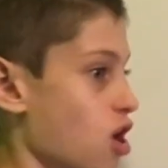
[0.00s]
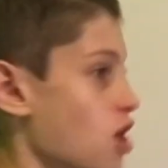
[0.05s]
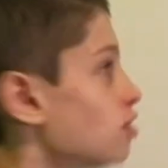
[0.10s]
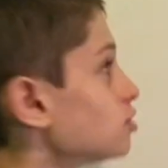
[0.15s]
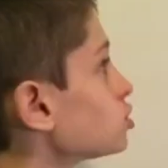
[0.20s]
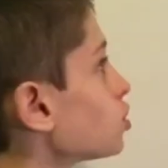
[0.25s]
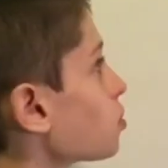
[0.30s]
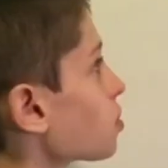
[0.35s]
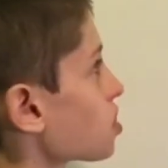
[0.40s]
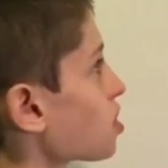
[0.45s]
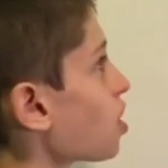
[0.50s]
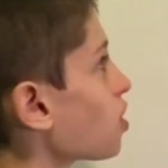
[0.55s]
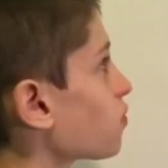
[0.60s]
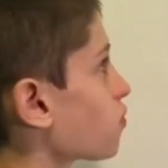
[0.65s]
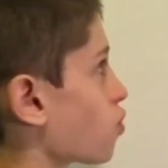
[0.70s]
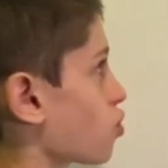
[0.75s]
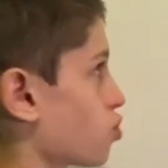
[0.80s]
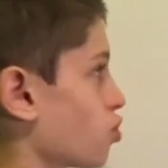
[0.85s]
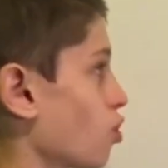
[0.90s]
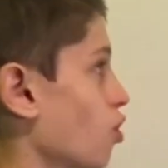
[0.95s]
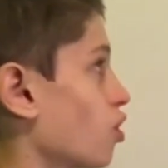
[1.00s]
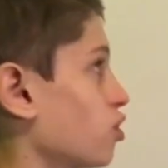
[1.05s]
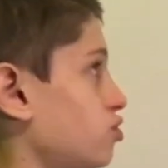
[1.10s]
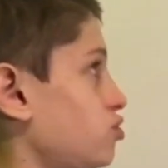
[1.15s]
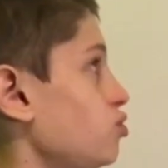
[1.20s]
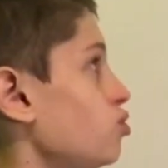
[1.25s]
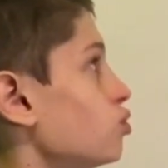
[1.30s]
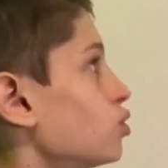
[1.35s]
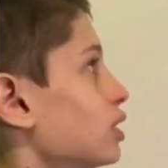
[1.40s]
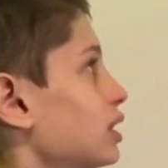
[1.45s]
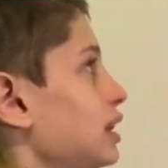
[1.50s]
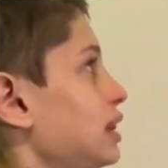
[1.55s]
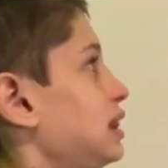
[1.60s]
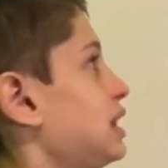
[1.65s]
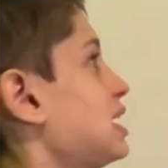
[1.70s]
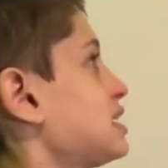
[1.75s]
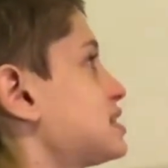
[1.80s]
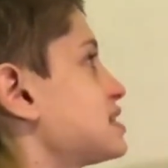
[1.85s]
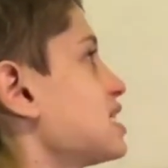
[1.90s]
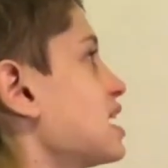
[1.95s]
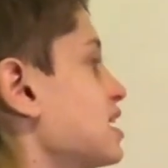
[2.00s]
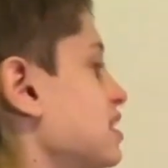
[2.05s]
So without further ado, let's get